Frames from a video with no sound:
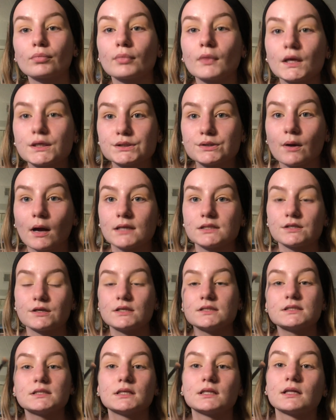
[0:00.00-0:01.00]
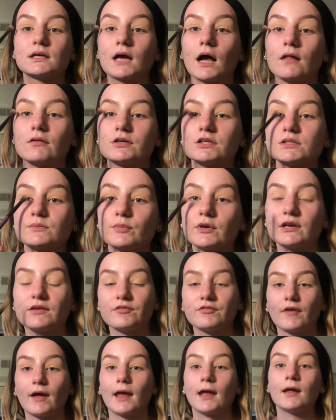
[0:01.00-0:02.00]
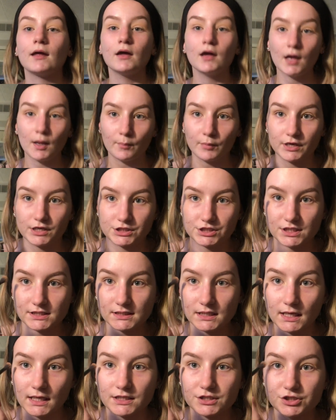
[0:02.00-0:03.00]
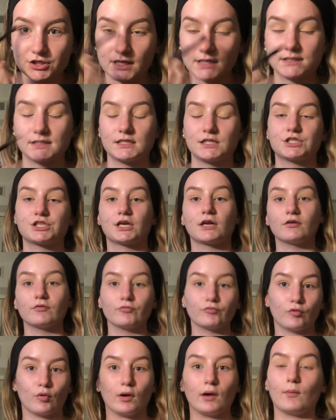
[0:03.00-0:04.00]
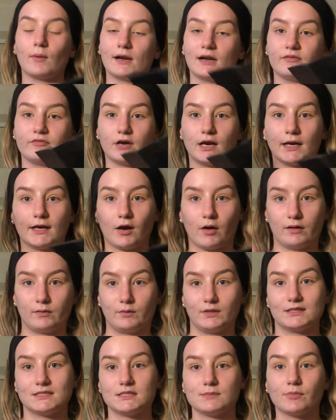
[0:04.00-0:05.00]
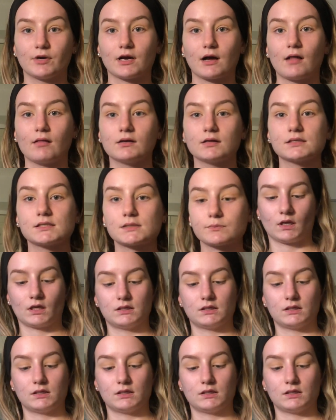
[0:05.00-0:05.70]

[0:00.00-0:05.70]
So as you can see, the color is pretty faint, but it's just a nice transition for whenever I go in with deeper colors.